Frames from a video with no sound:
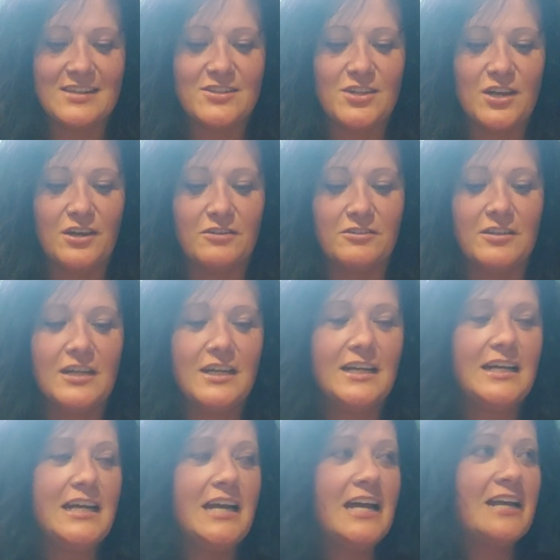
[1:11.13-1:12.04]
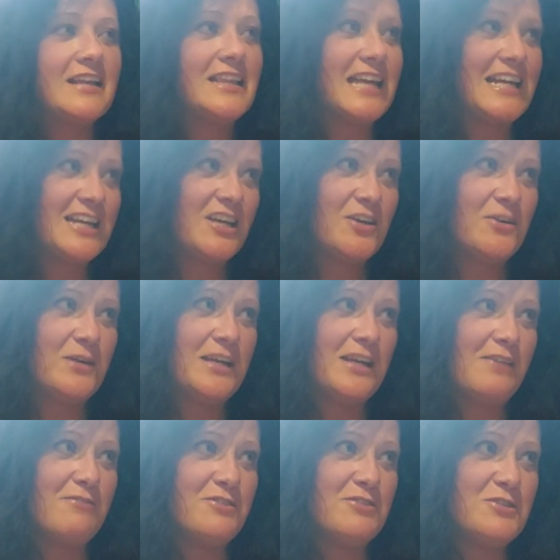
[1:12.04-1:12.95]
So thank you. I
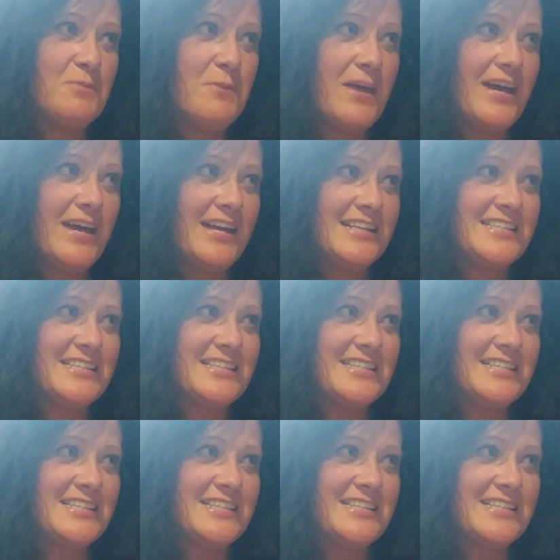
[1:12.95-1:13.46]
love you to bits.